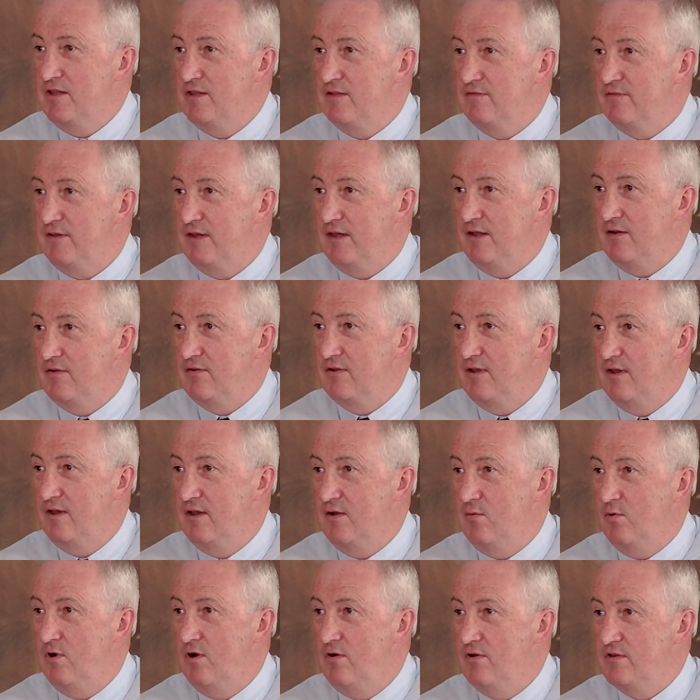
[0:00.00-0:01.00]
the field.
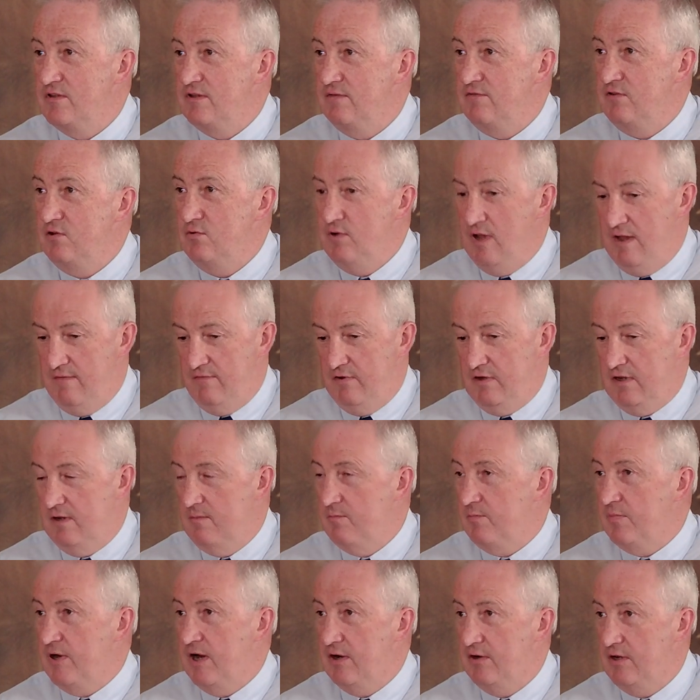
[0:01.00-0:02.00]
Whereas if you have it in
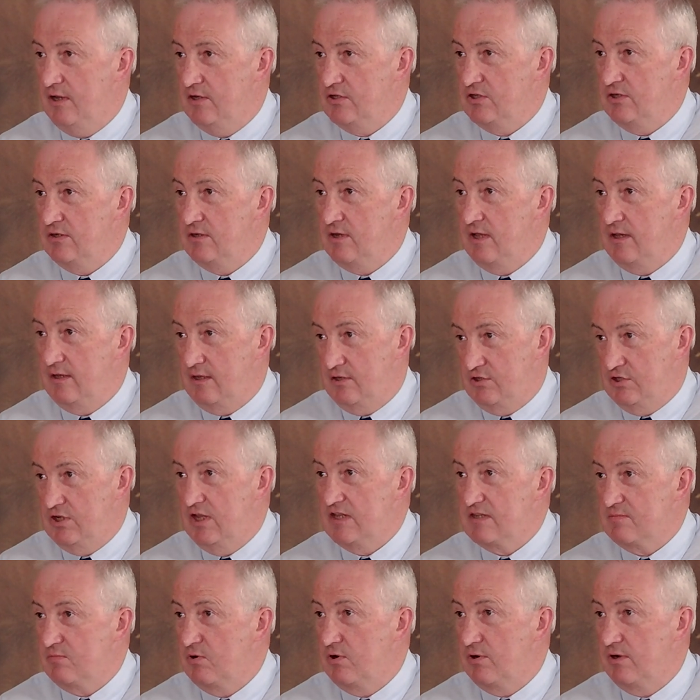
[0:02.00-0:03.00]
partitioned, like a
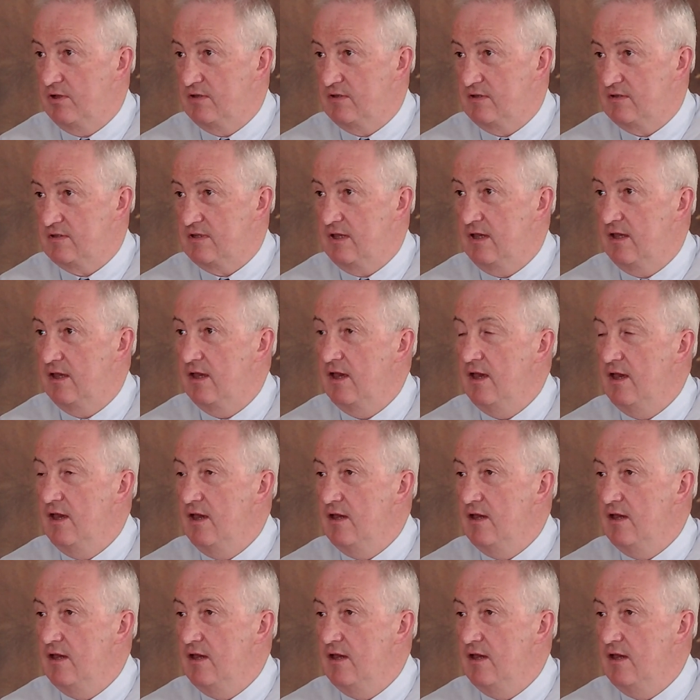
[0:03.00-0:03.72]
chessboard, as I say,